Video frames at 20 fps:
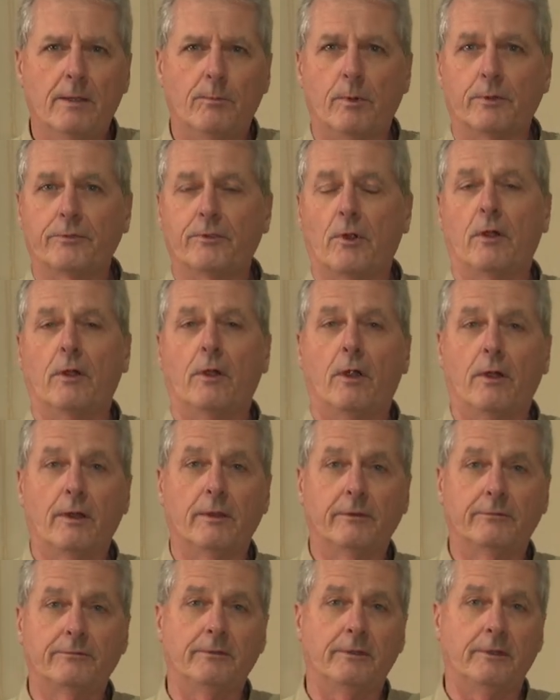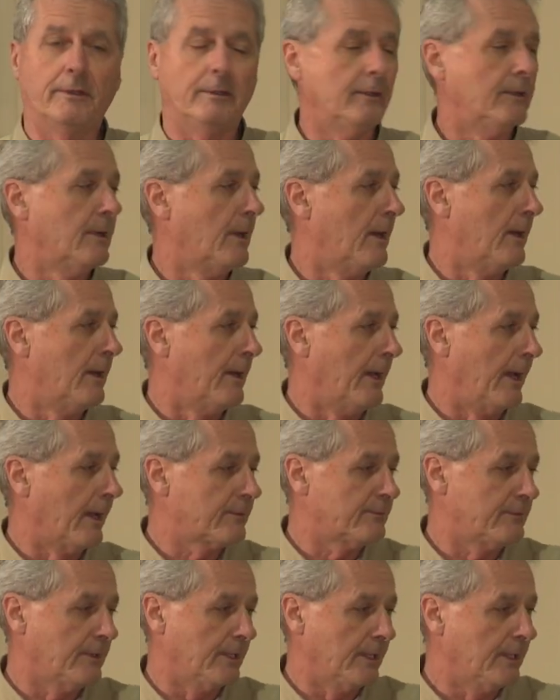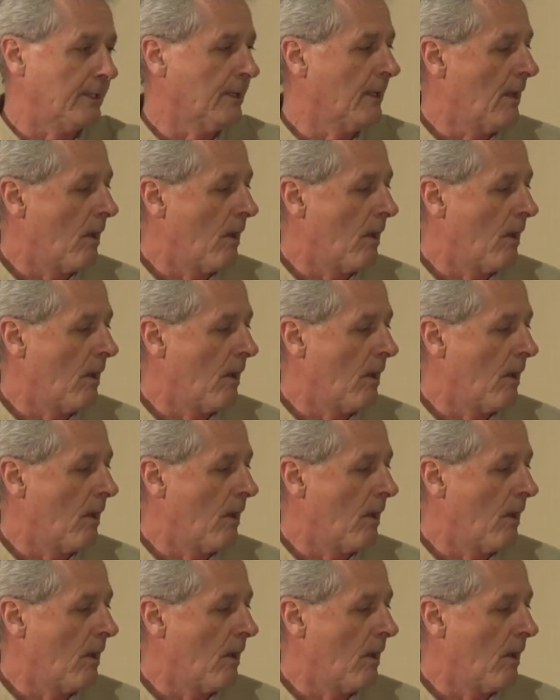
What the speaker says: with our Aritsan XE.